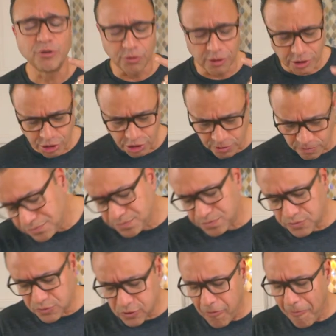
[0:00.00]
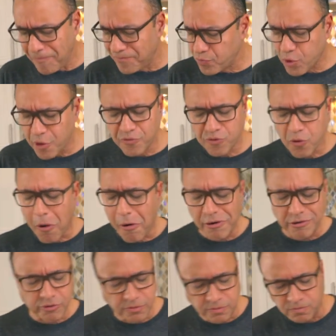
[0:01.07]
the crunch. Hmm. it's
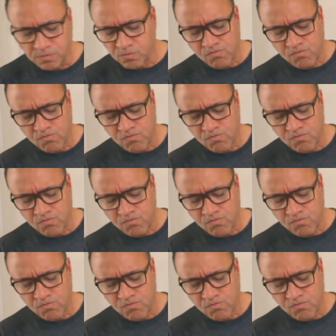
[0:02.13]
awesome.